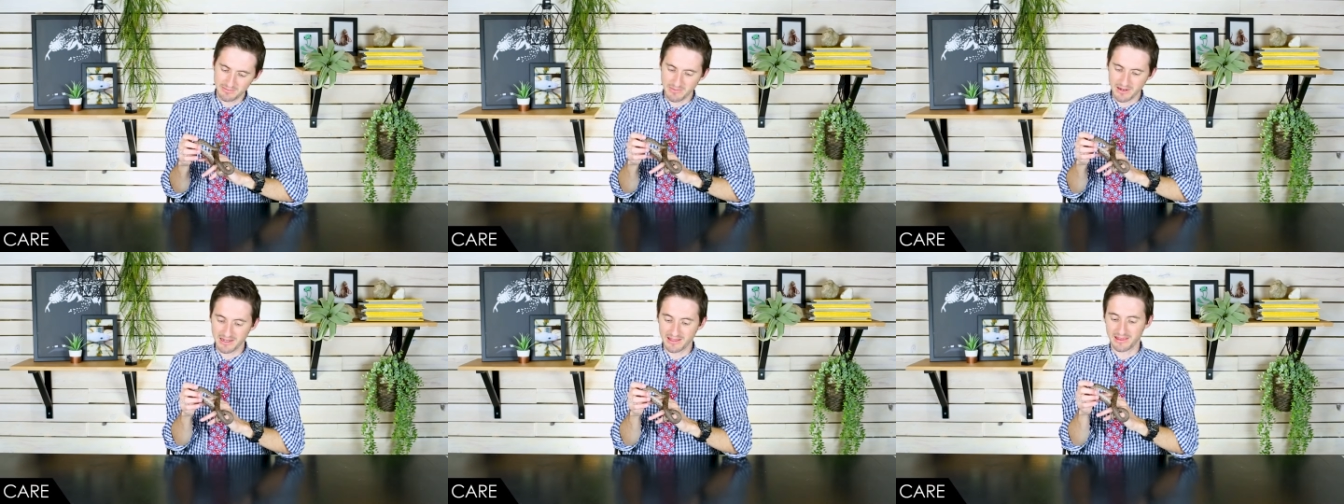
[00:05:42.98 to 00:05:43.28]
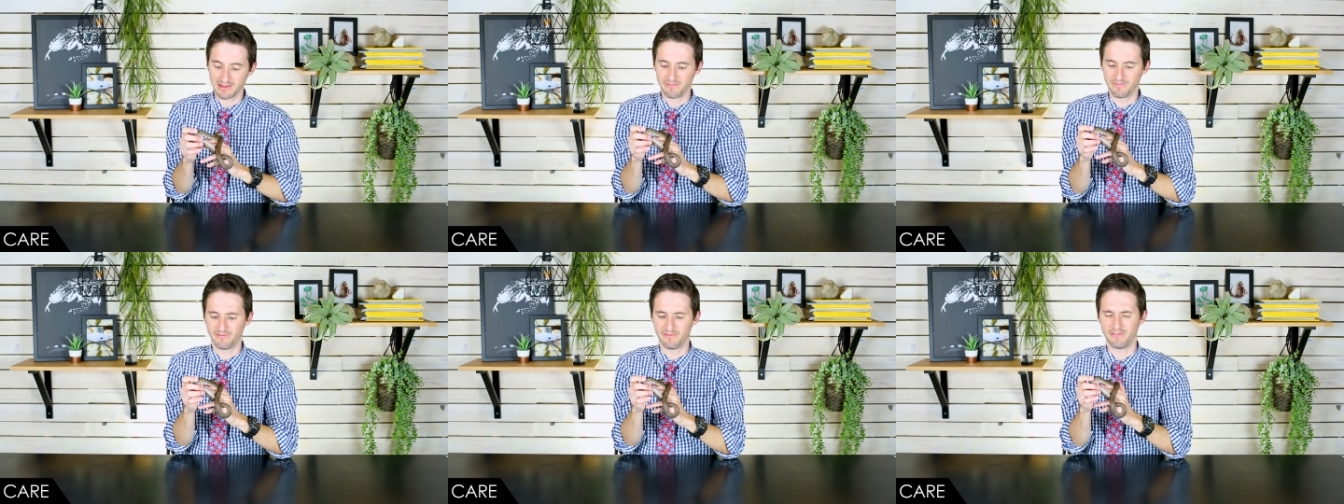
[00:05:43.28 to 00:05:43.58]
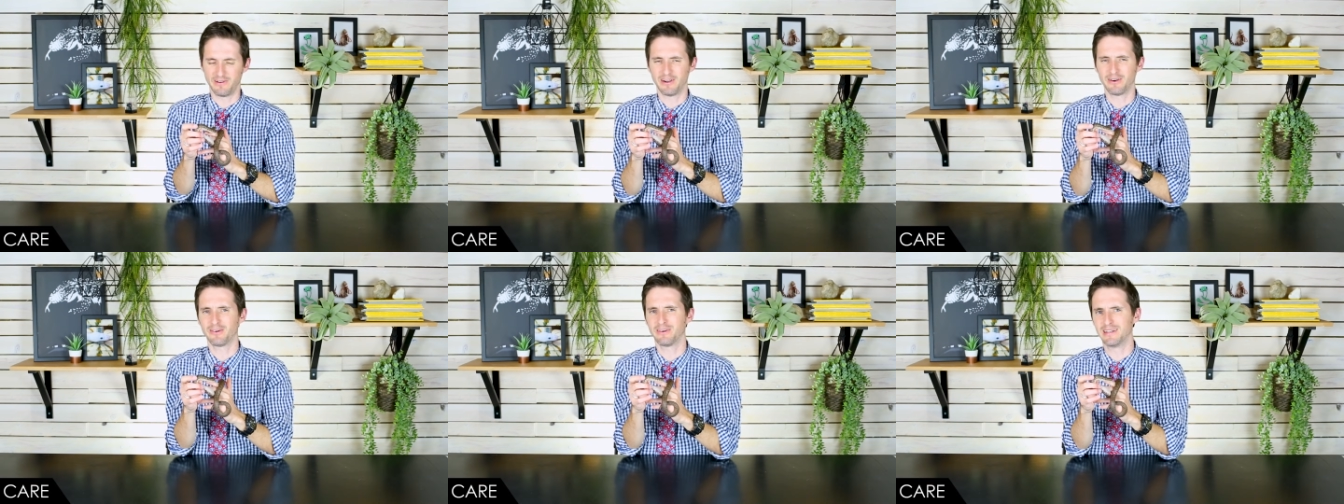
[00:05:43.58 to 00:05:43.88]
make them
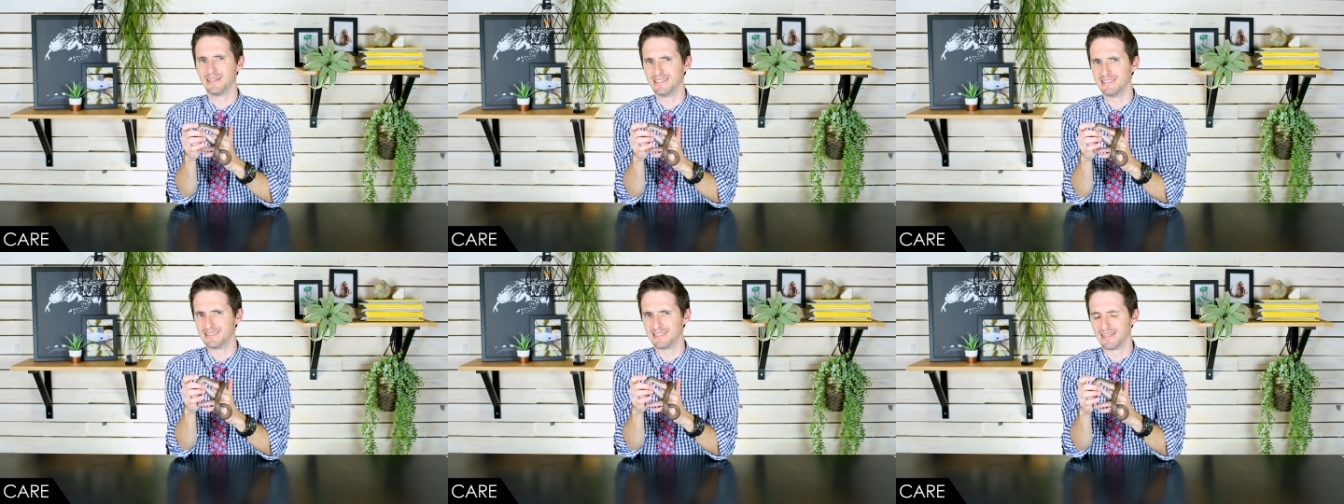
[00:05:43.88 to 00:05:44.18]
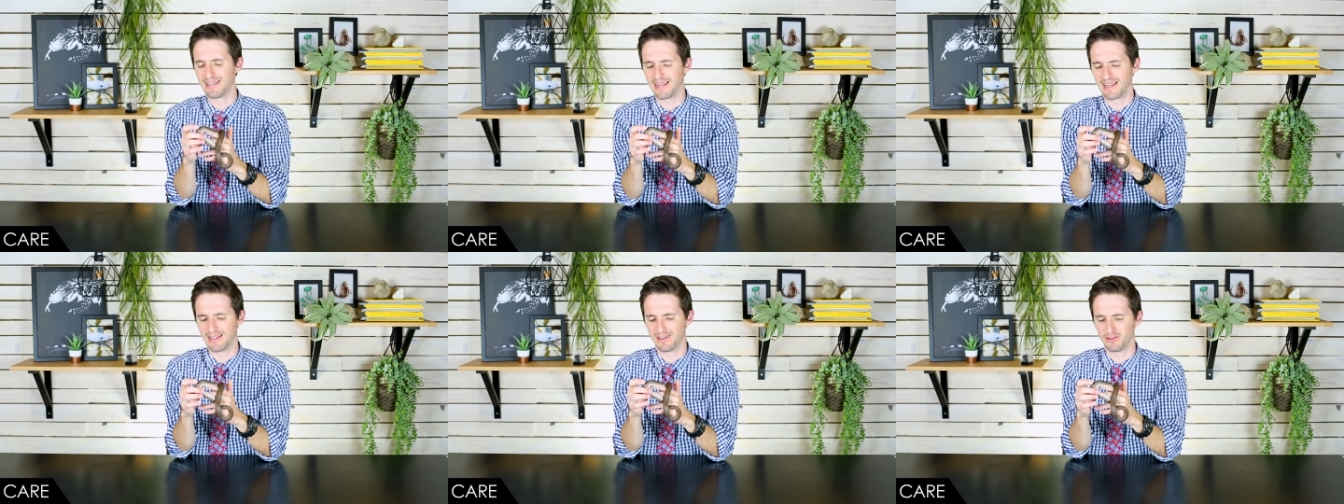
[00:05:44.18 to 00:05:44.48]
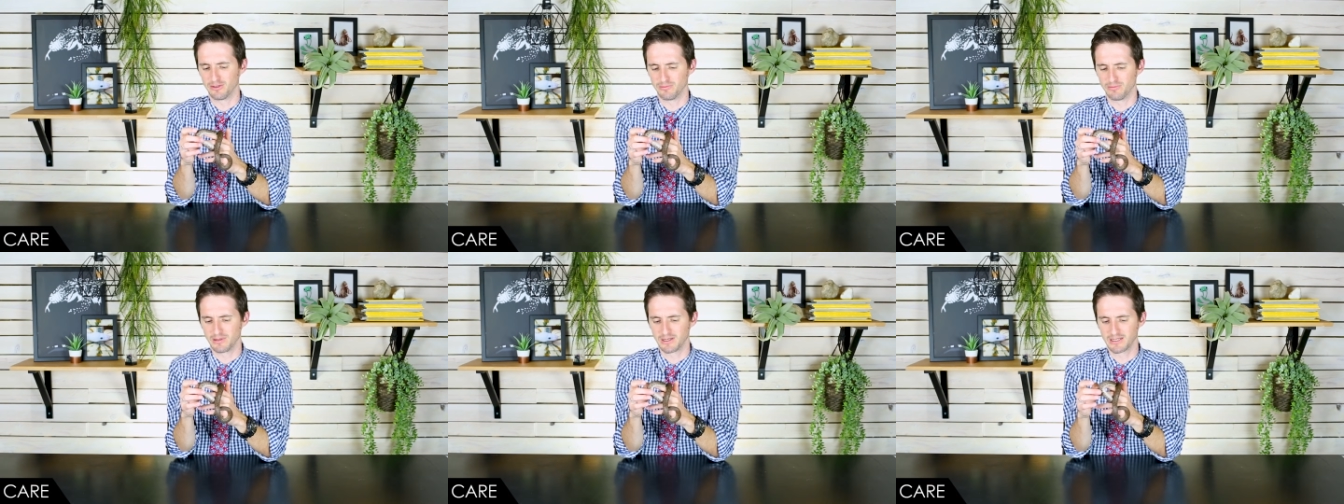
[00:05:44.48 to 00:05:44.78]
very easy to
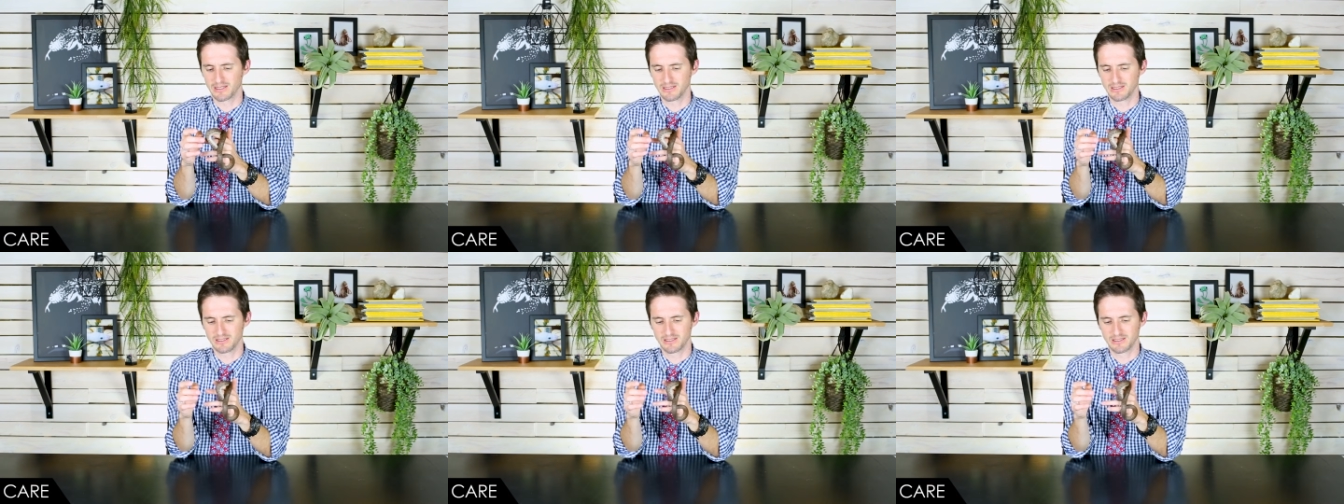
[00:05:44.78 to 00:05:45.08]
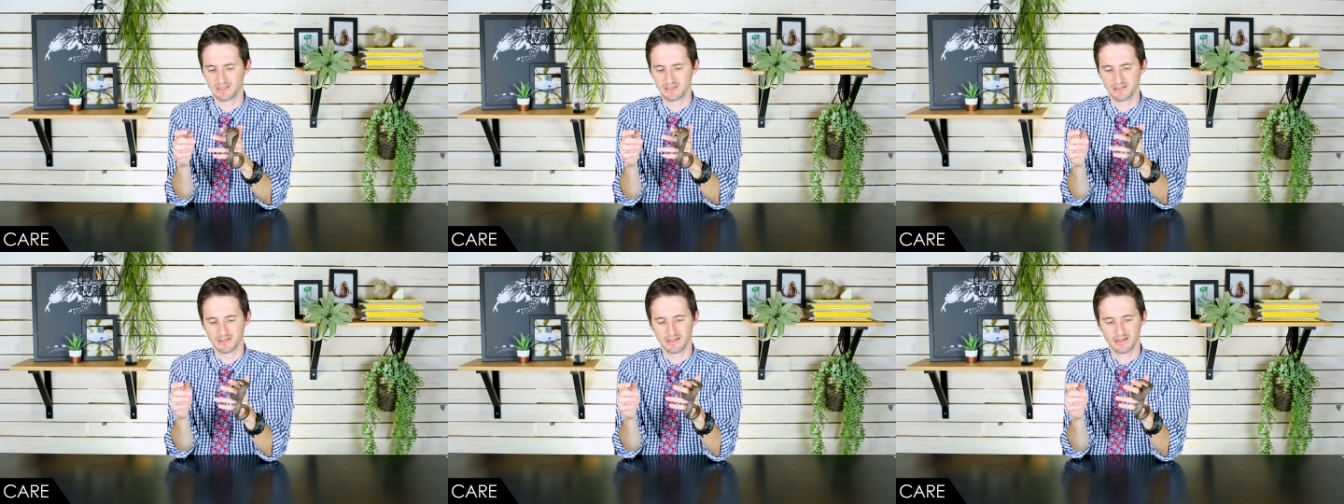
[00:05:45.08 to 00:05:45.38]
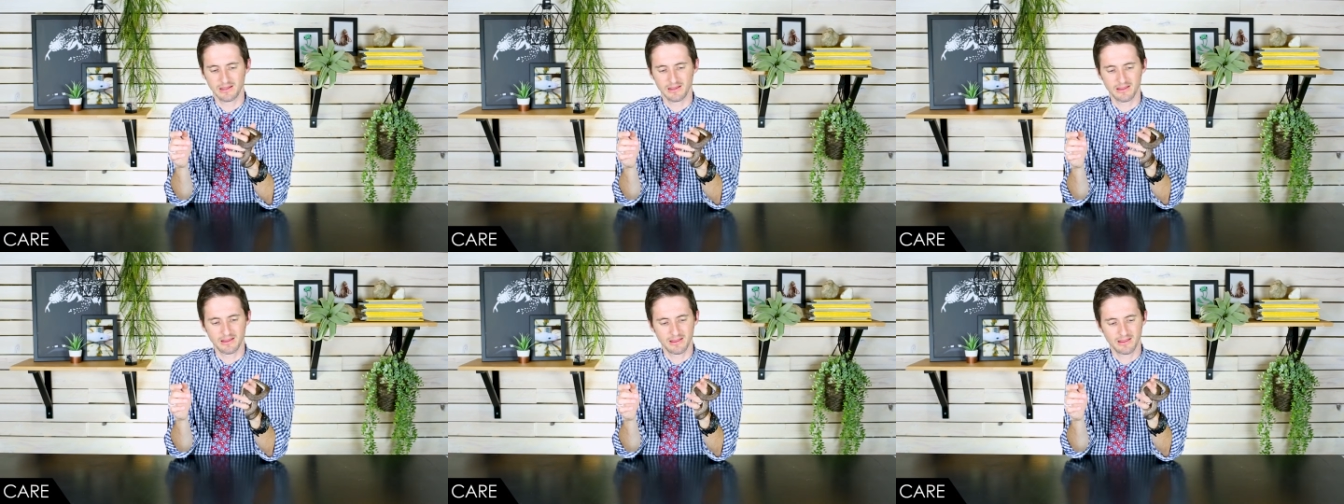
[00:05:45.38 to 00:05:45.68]
handle because
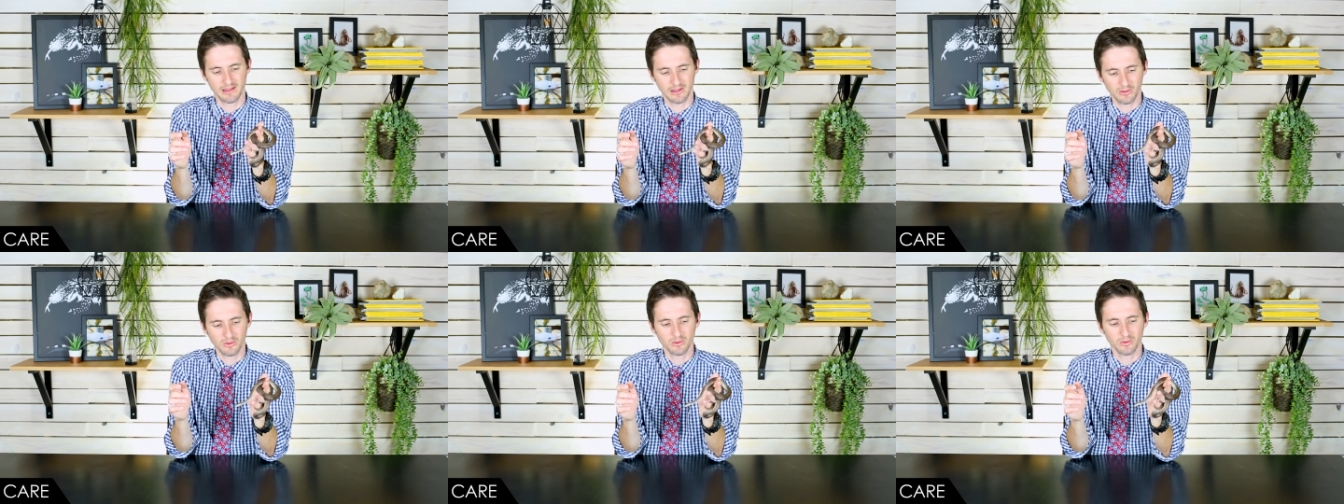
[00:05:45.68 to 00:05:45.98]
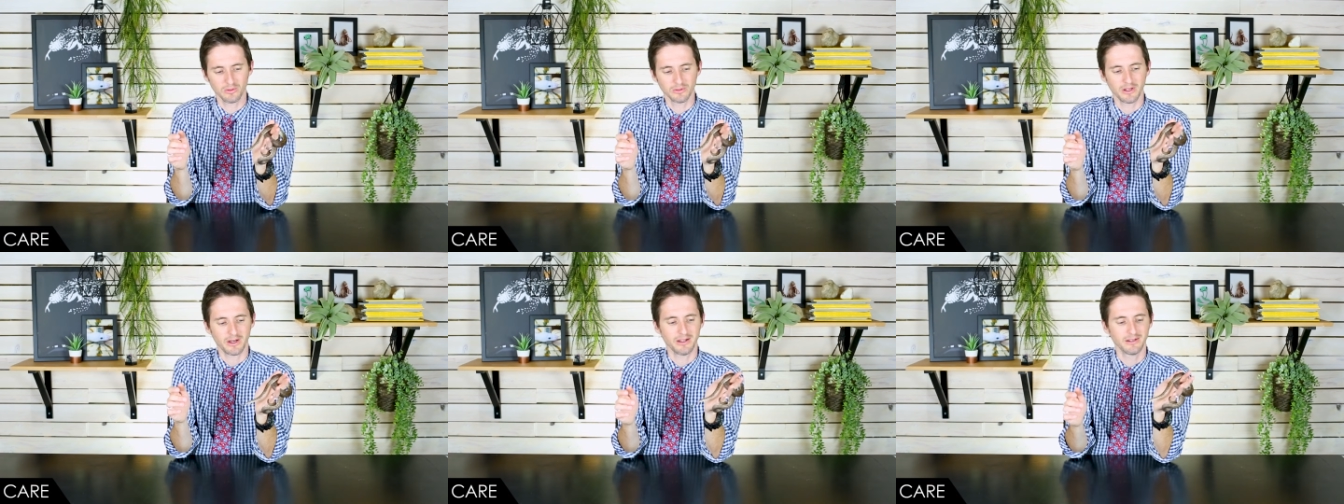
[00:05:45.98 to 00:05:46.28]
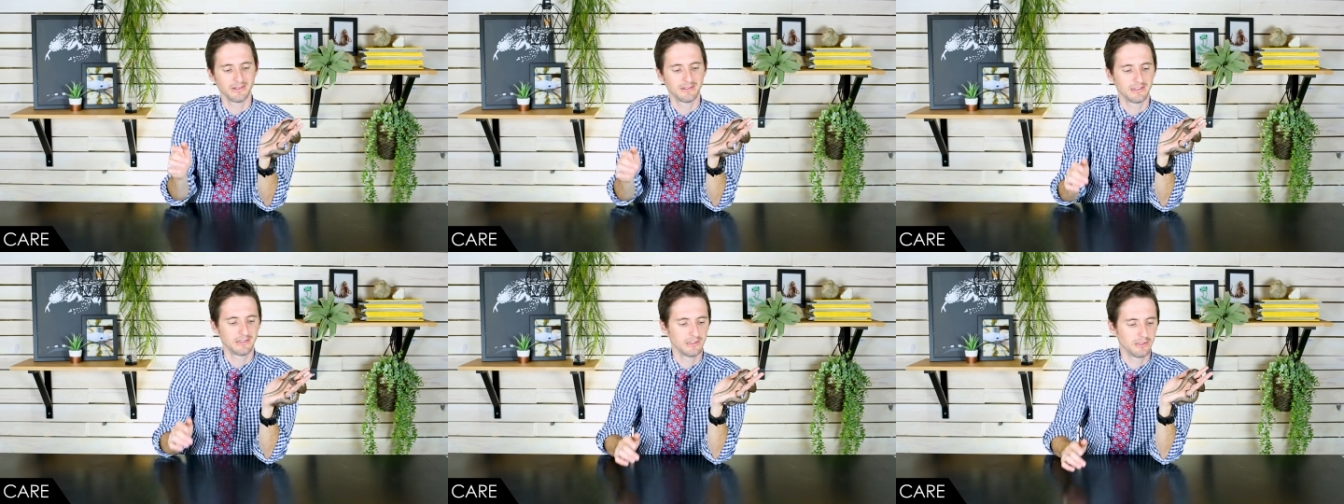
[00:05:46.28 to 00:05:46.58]
they'll hold
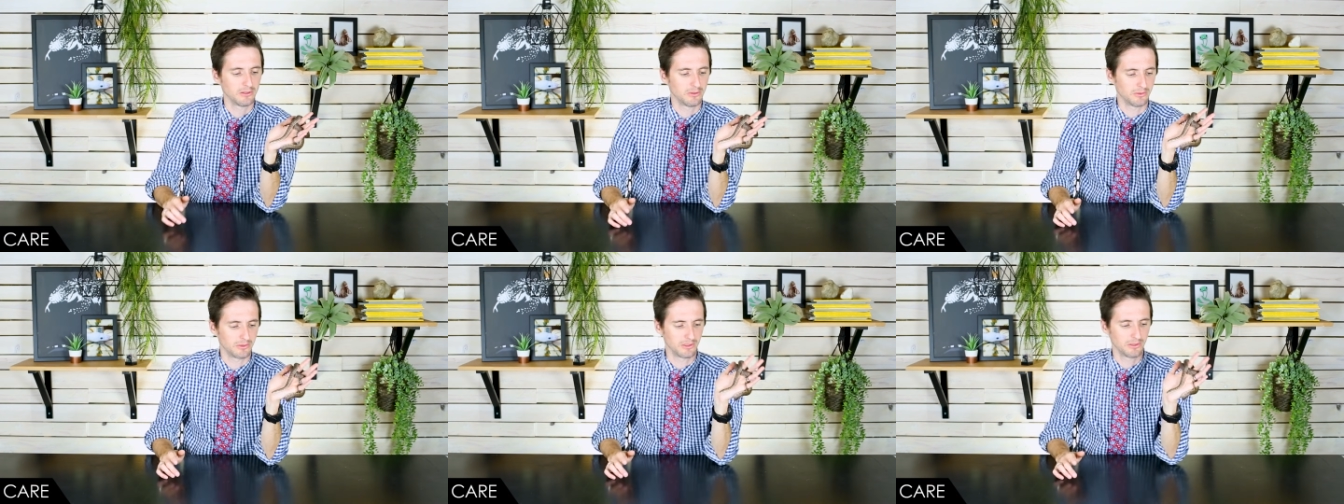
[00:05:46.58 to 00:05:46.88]
on to you.